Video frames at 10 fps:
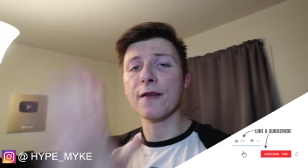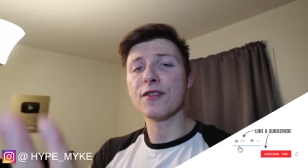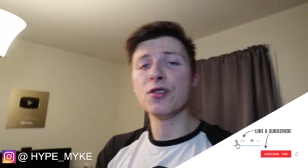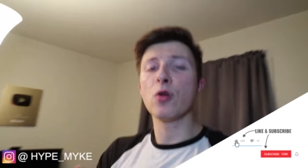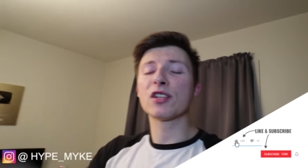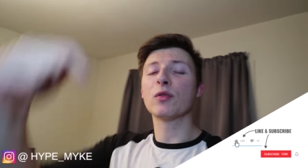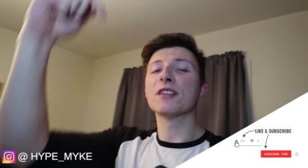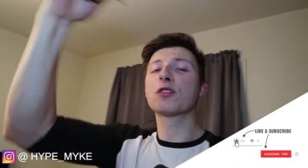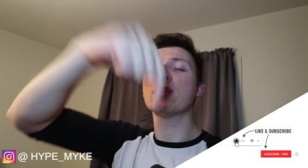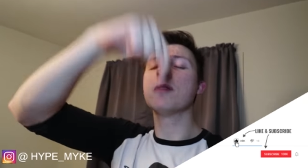if you're new, as well
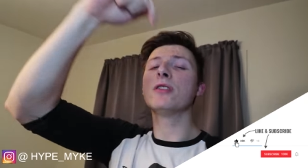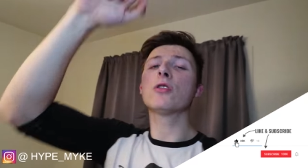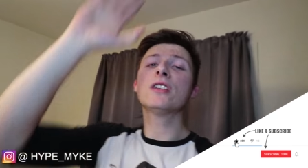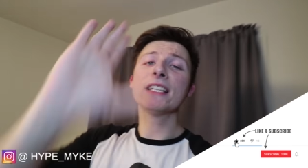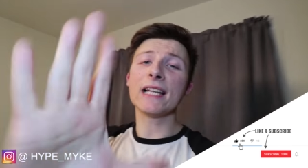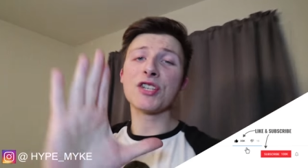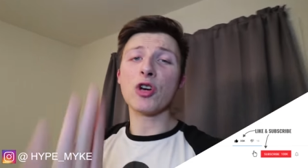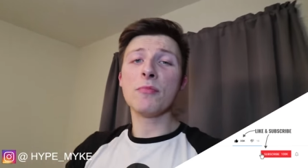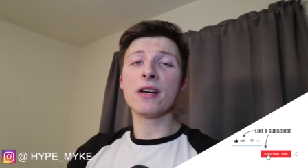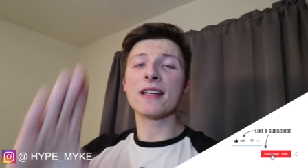as go down below, click that
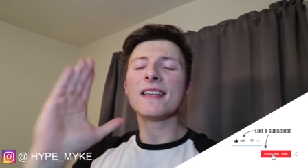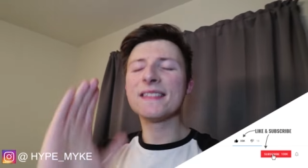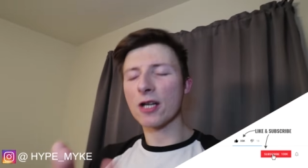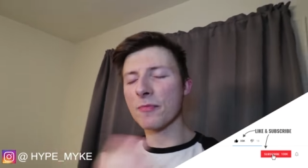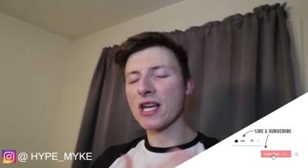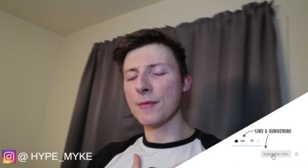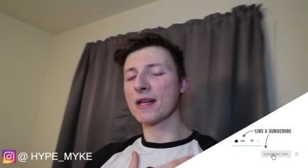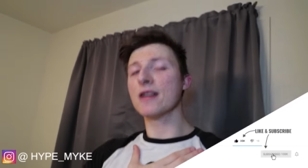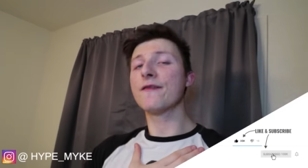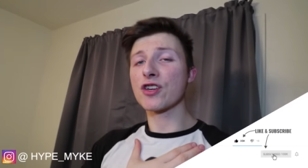join button, and consider
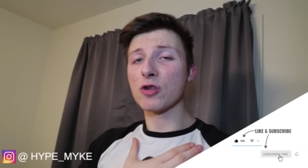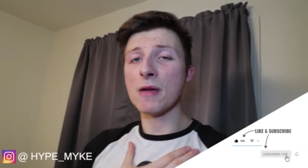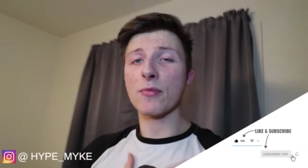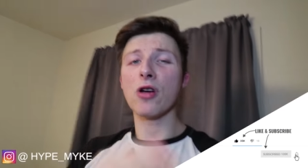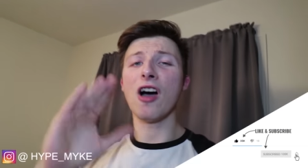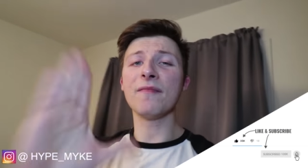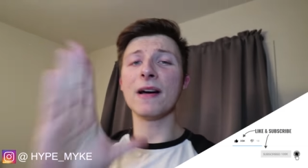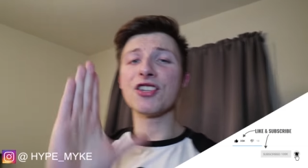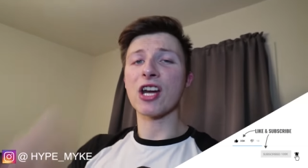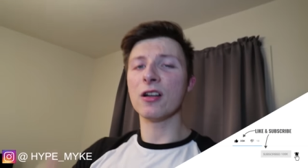becoming an official member of
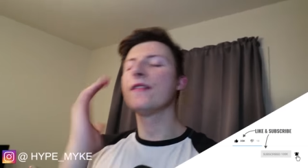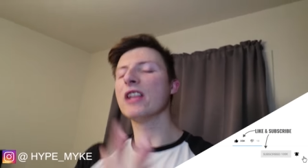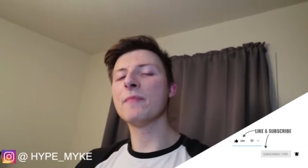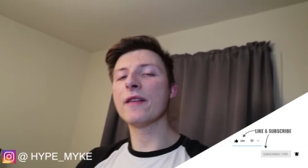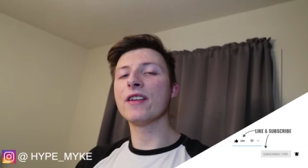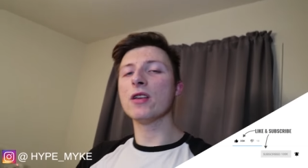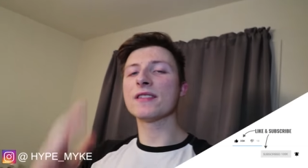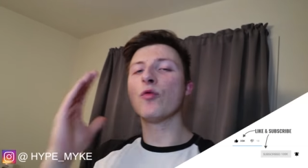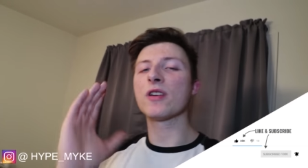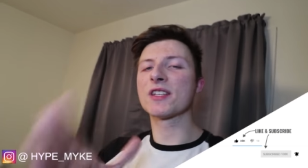my channel. If you love my
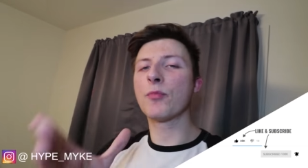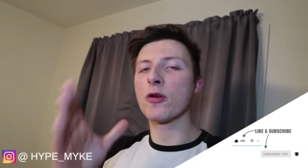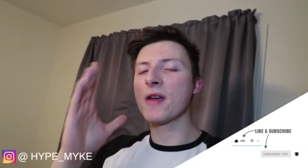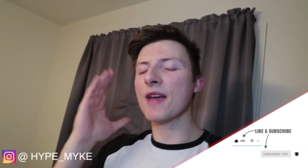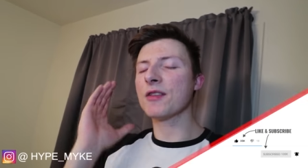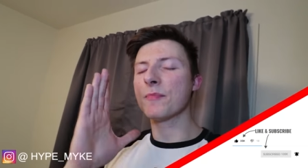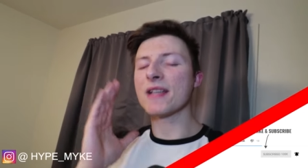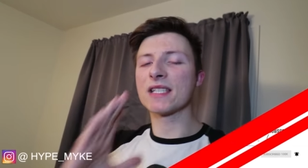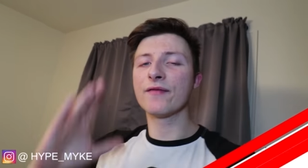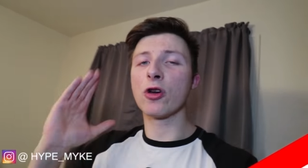videos and want to support me at the
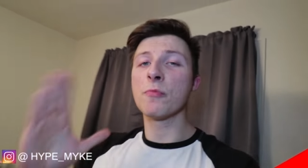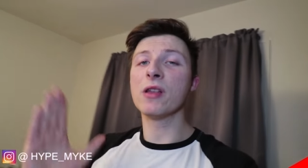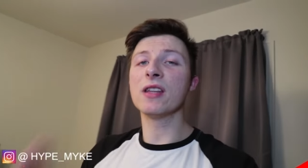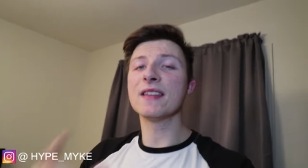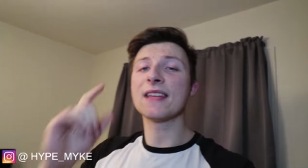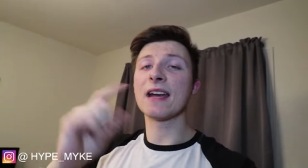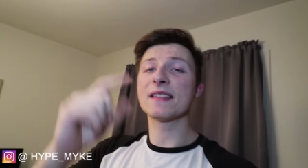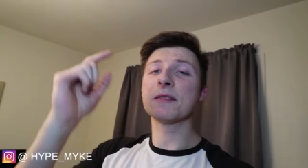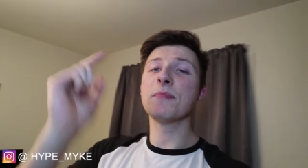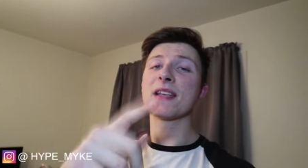best of your abilities, that
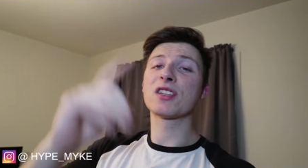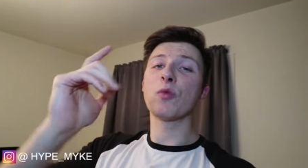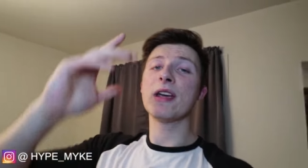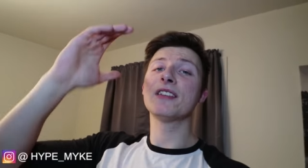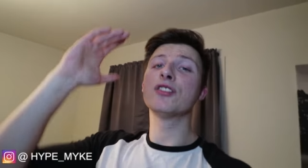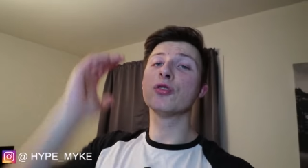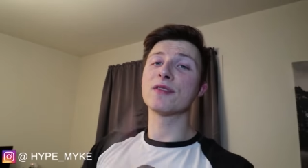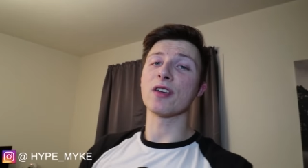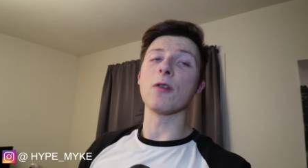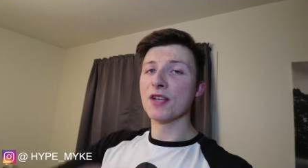is the best way to do
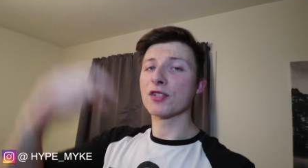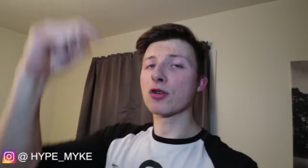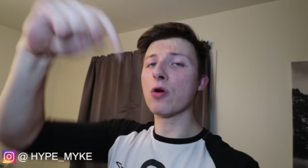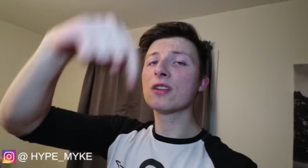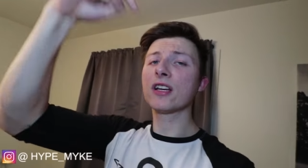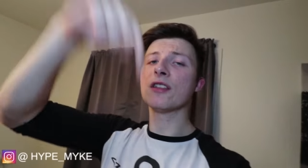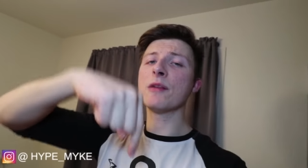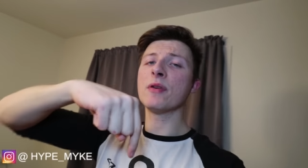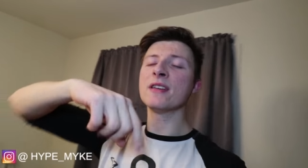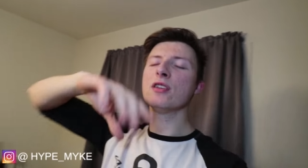so. So go and click on
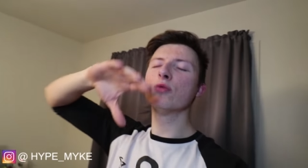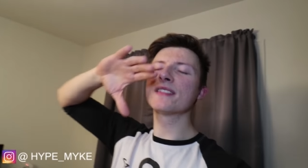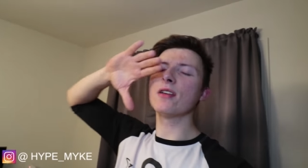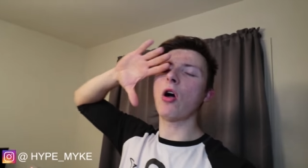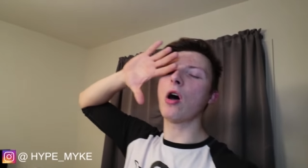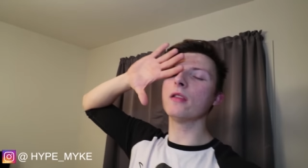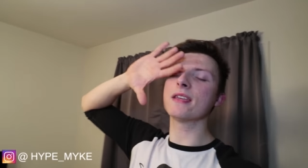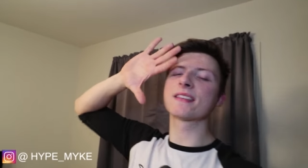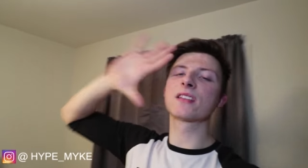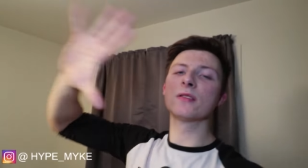that button, you will see all
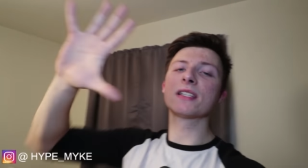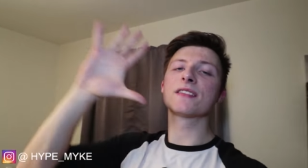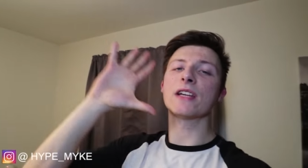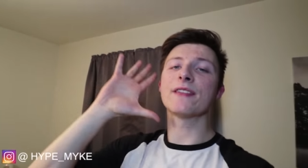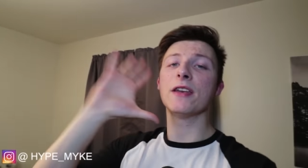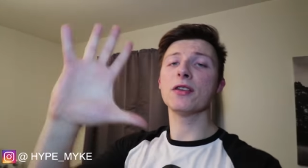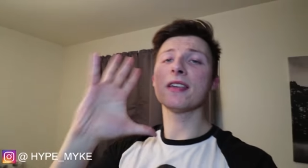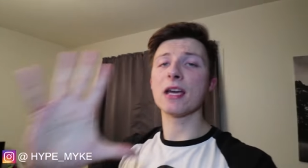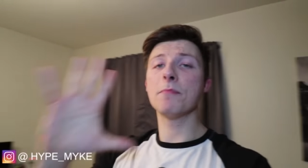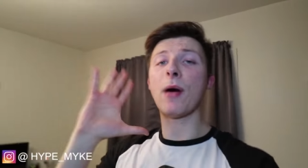the exclusive stuff that you can
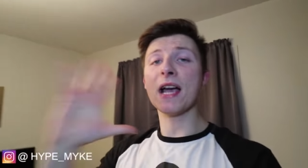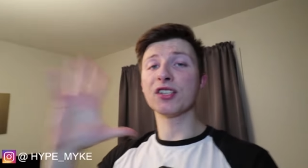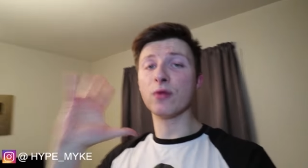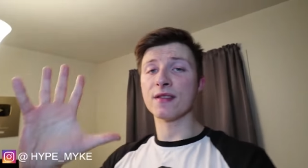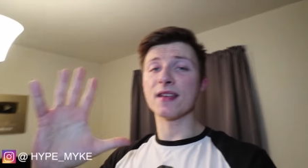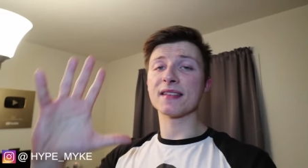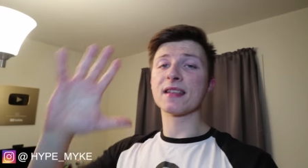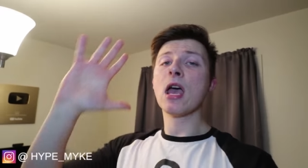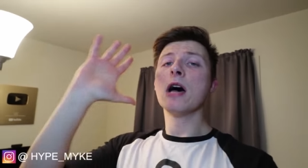get by doing this.